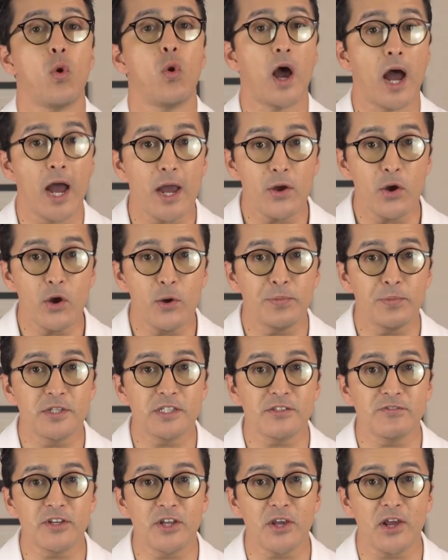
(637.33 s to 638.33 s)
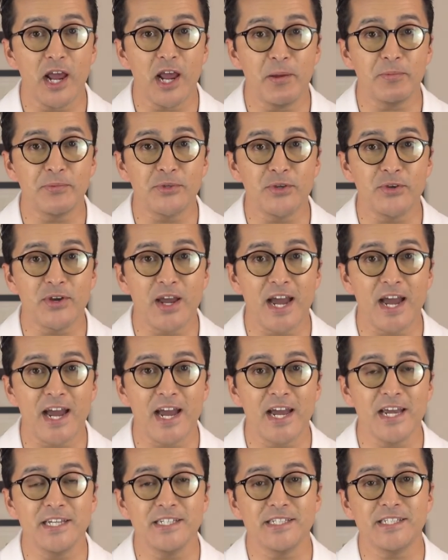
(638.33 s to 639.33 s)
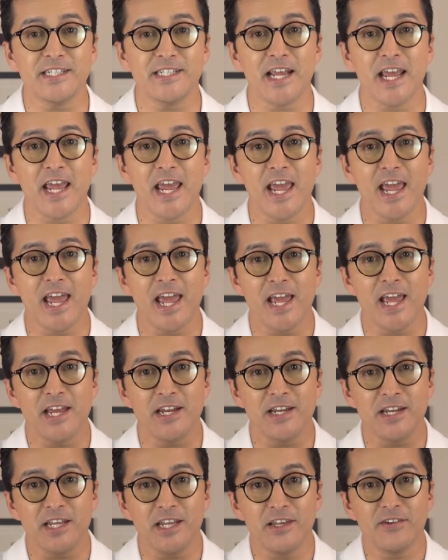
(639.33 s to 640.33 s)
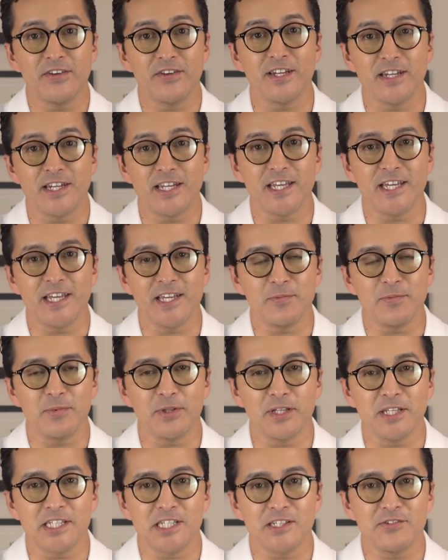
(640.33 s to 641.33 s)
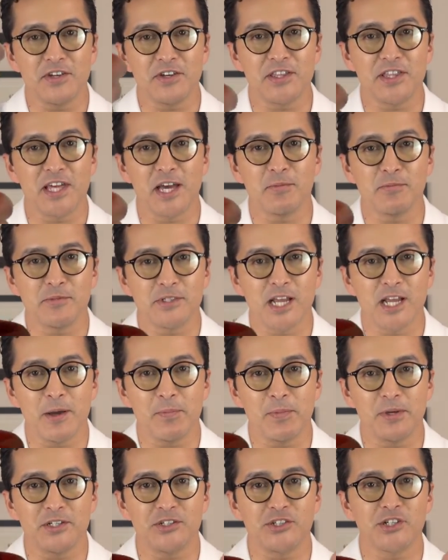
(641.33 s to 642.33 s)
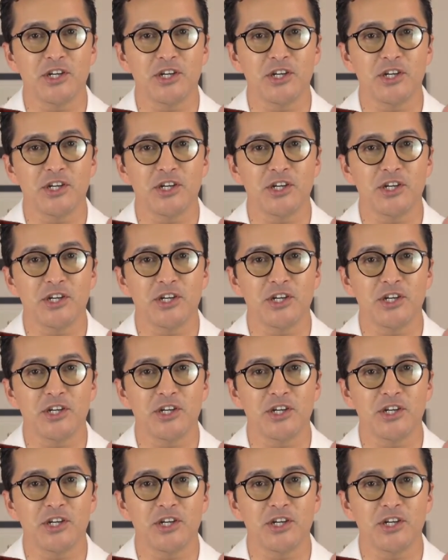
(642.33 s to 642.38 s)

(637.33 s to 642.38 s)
I hope this video helped you guys, and if it did, please give it a thumbs up and